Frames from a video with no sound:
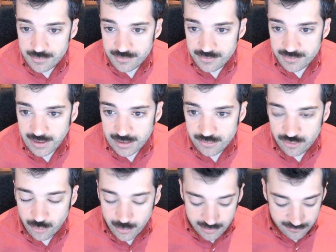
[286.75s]

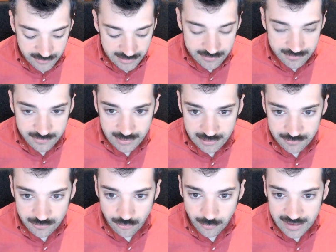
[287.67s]
Stick to itiveness
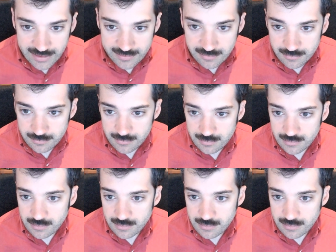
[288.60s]
is grit.